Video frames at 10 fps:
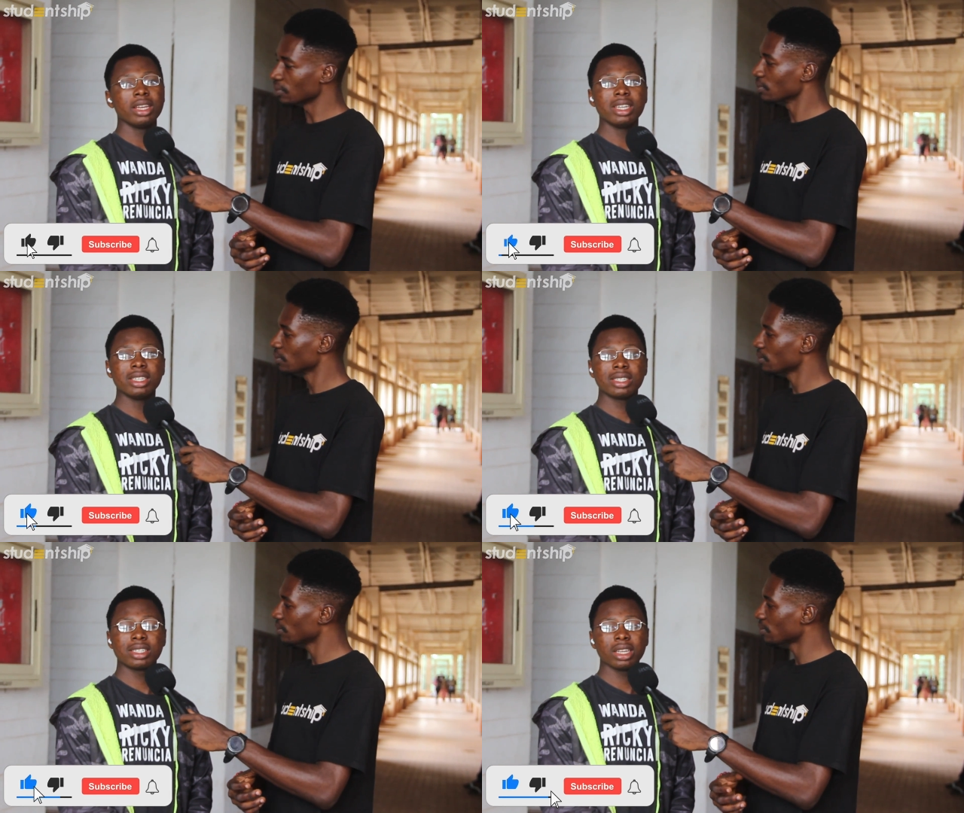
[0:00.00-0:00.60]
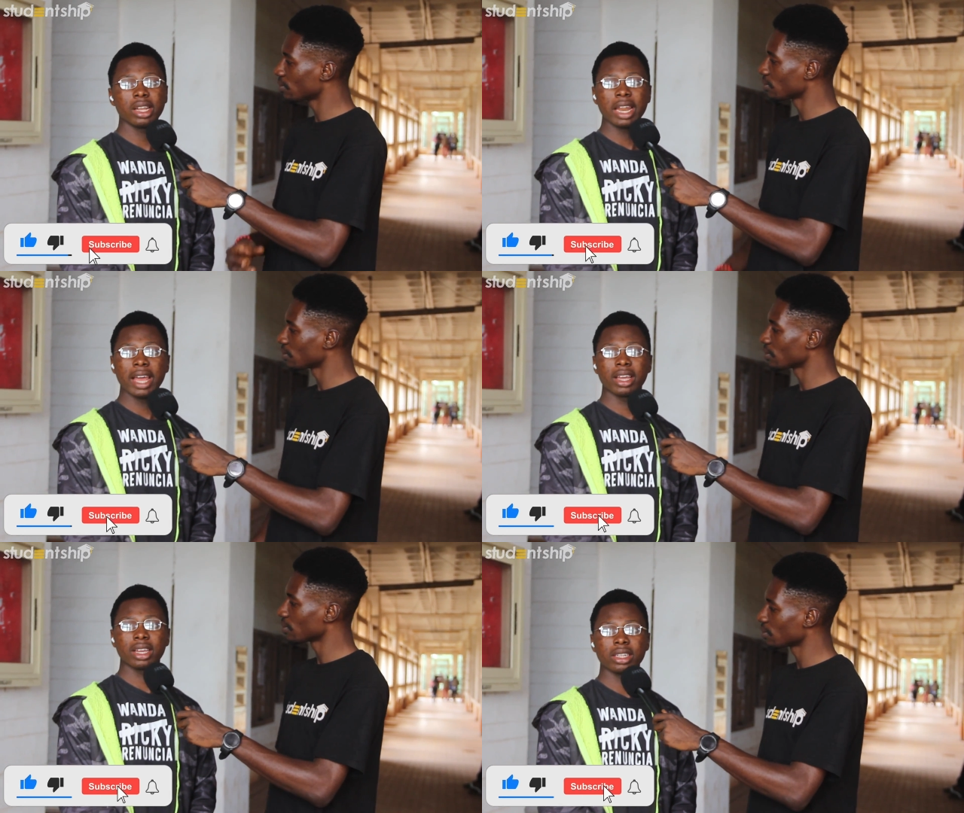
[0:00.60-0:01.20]
Speaker 1: It's
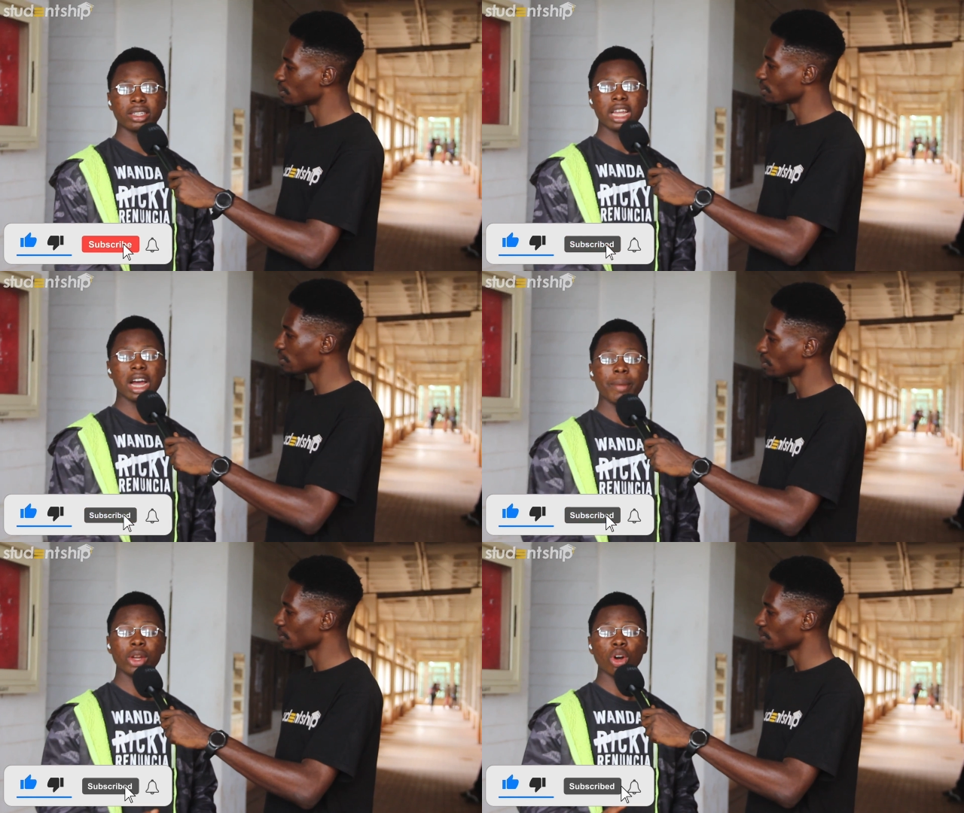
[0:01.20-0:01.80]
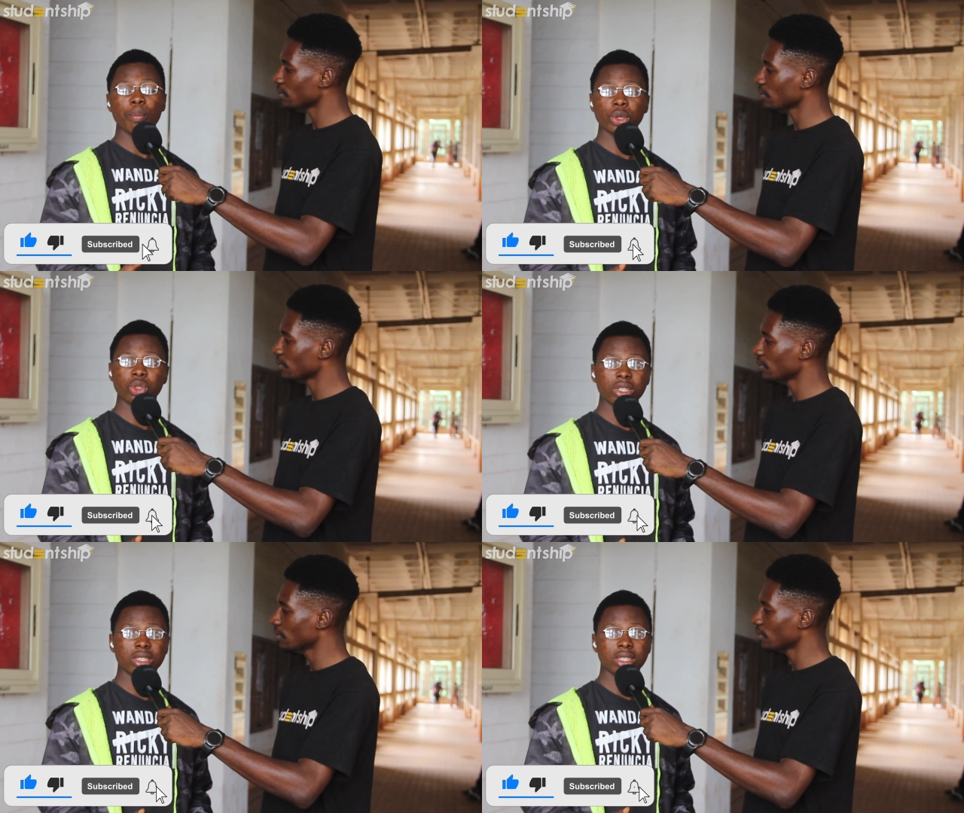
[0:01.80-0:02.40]
like there are many
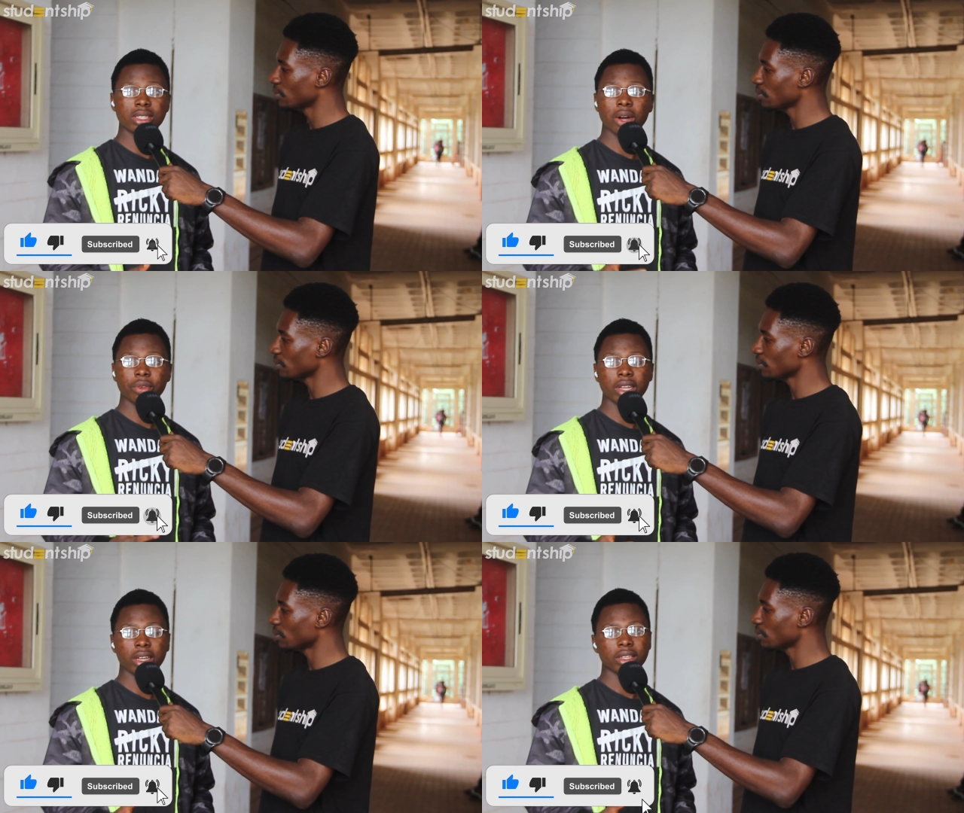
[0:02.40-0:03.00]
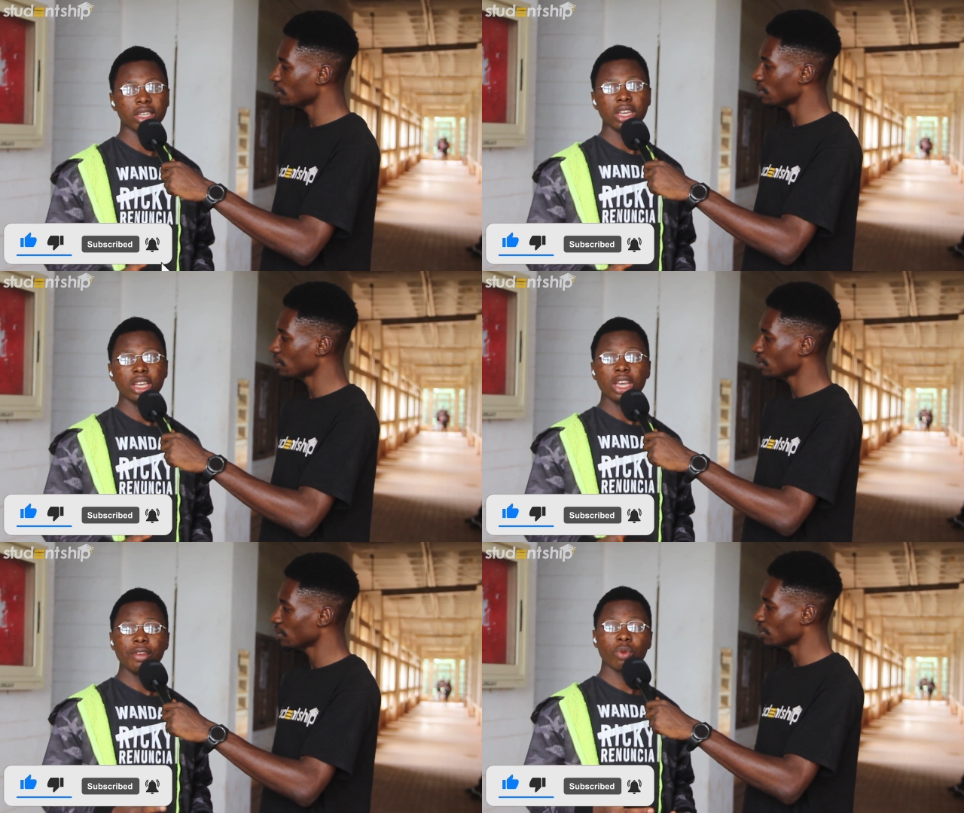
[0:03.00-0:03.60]
opportunities out there.
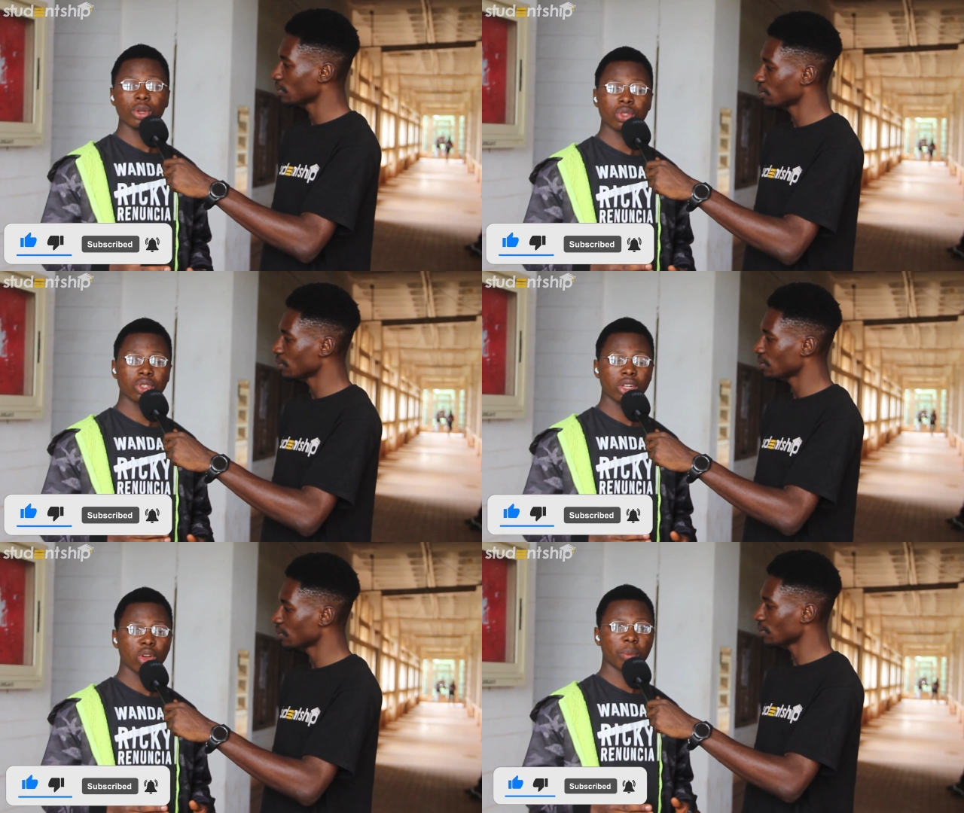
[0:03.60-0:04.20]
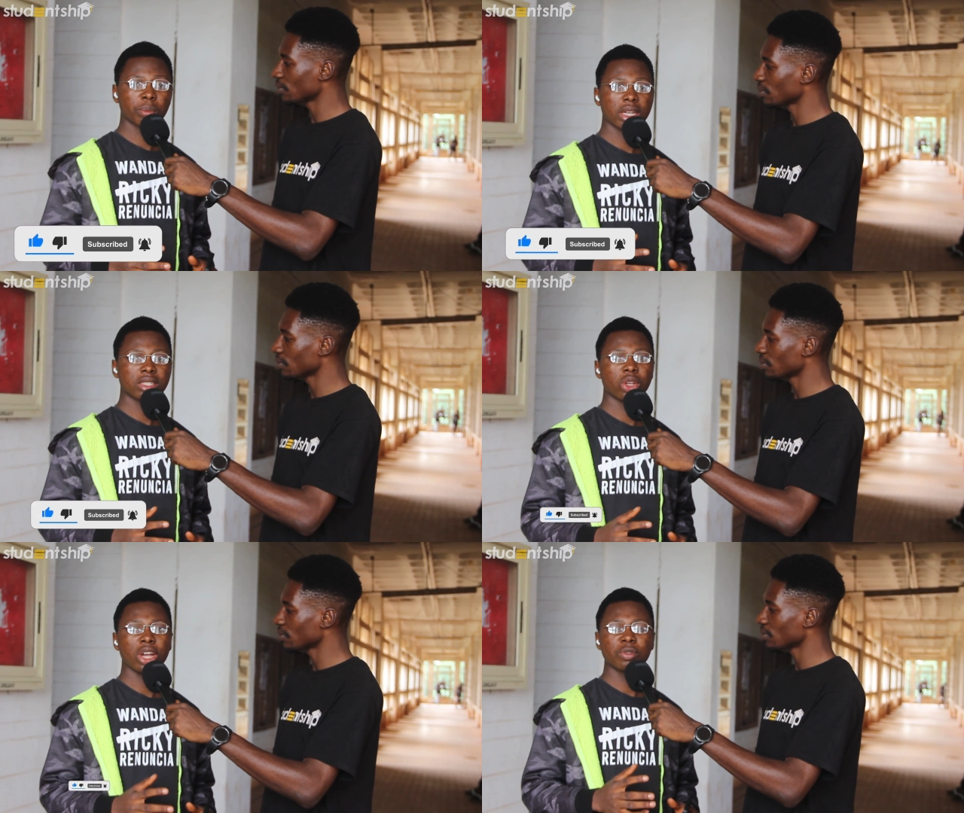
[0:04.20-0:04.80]
If you want to study computer
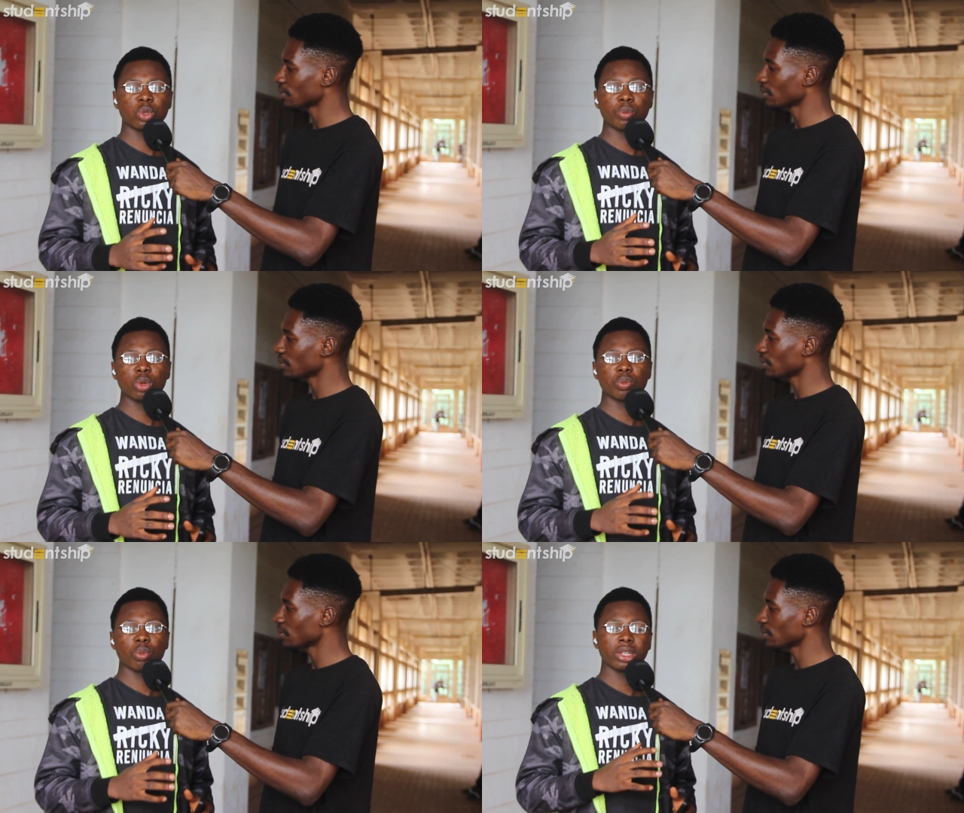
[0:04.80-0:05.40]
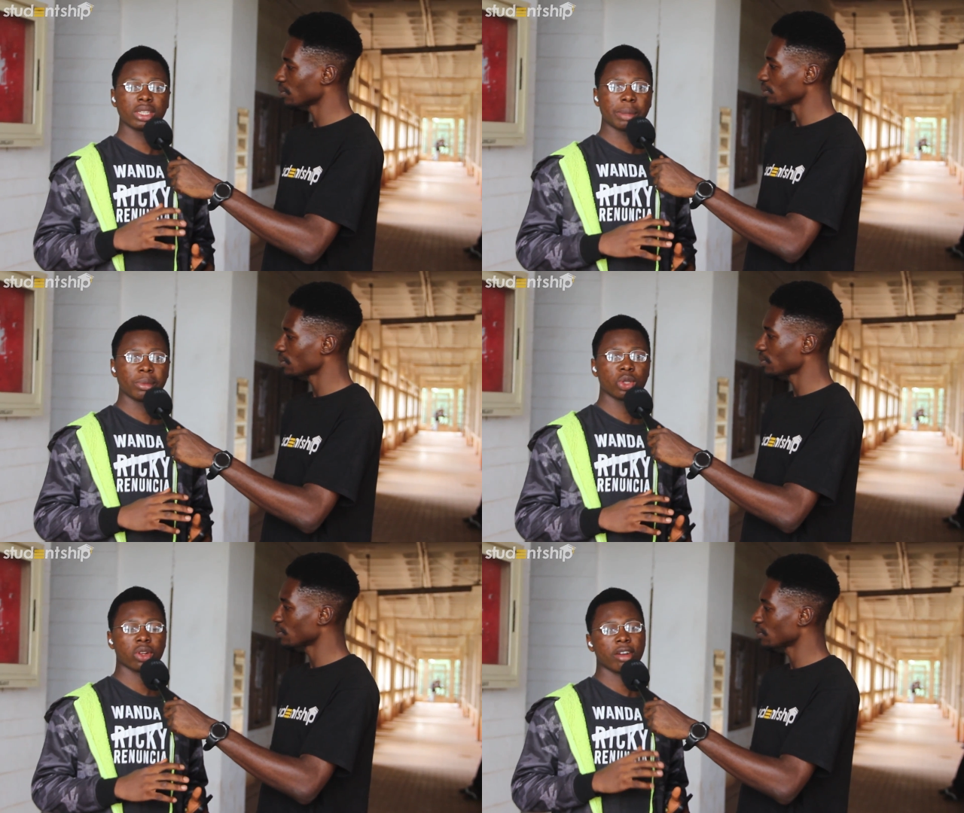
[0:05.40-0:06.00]
science, you have to put more
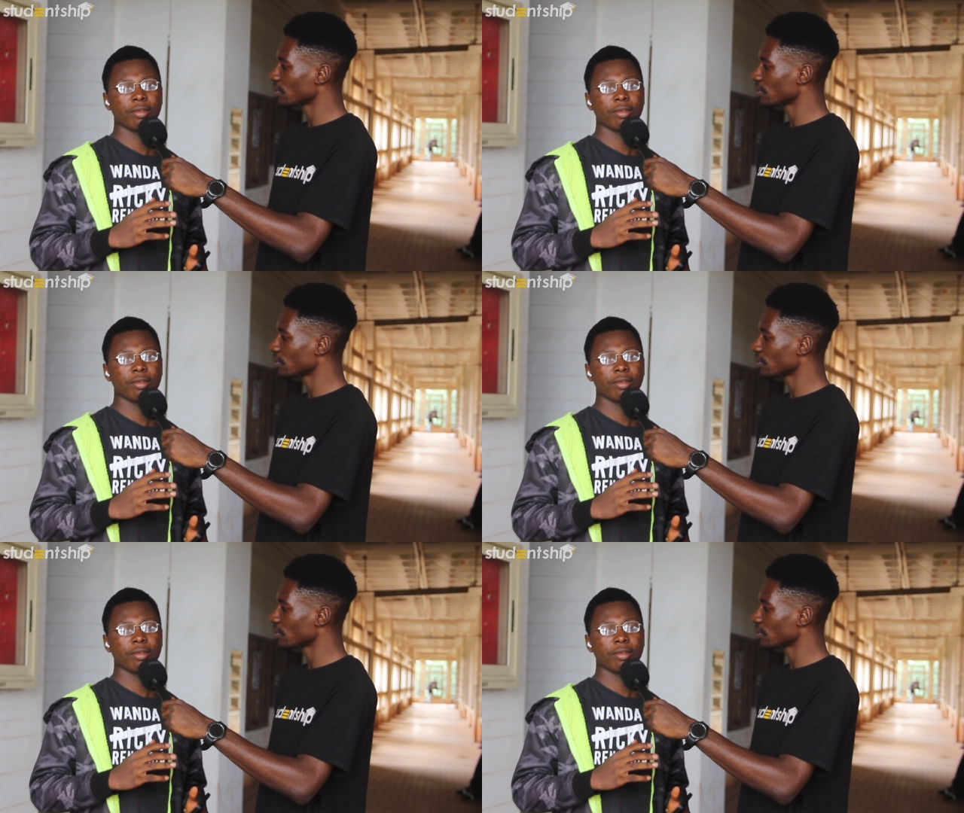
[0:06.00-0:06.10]
determination and